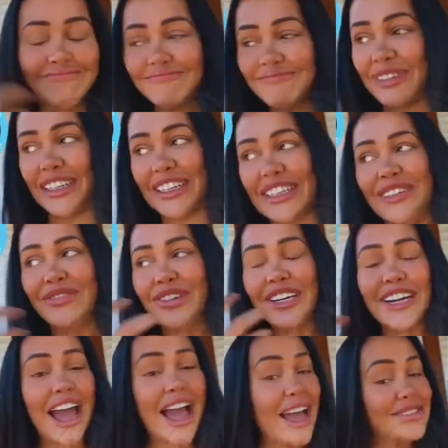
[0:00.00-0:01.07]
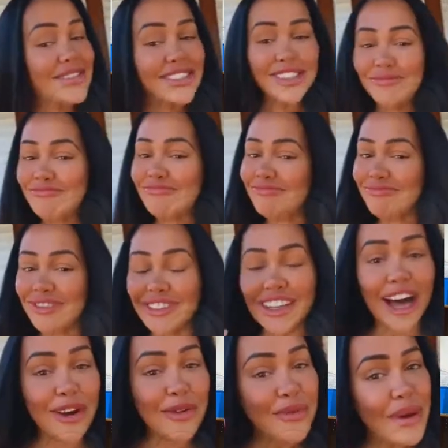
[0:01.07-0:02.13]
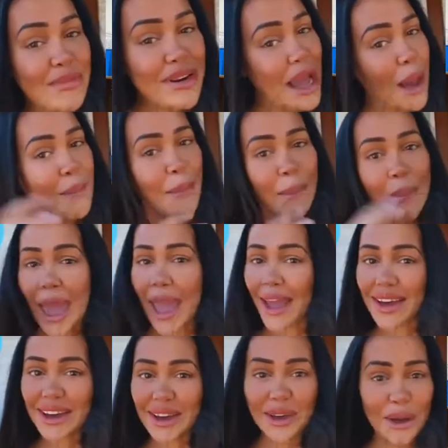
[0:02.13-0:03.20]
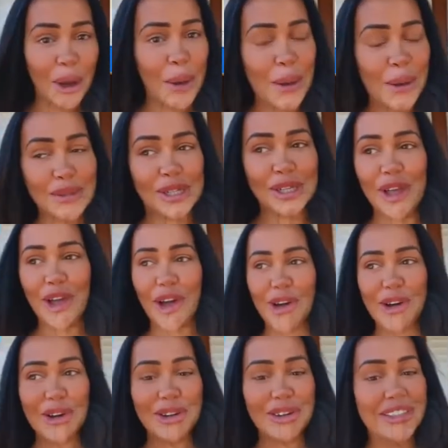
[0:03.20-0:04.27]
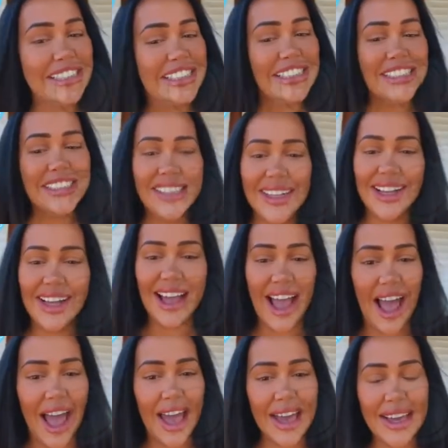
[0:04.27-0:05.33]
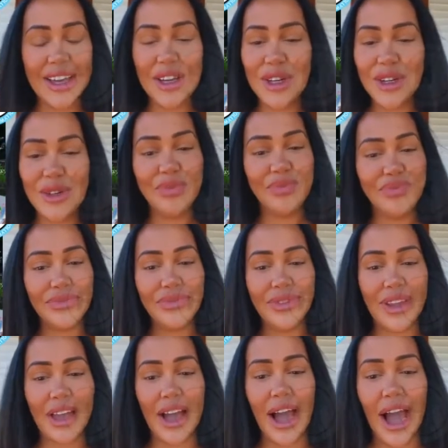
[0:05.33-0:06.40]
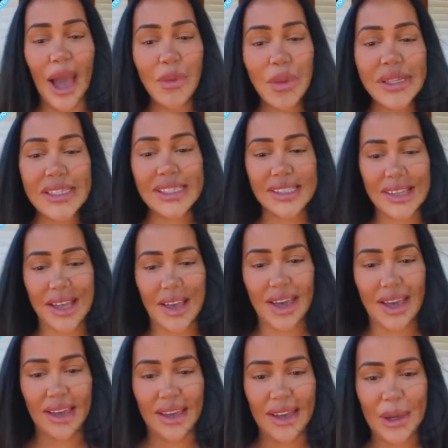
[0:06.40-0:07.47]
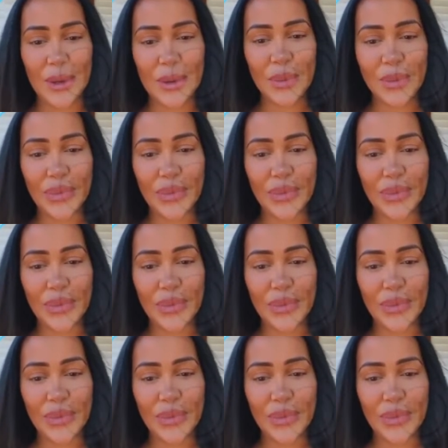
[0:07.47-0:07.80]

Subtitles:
Believe it or not, a lot of women got my back. So I would say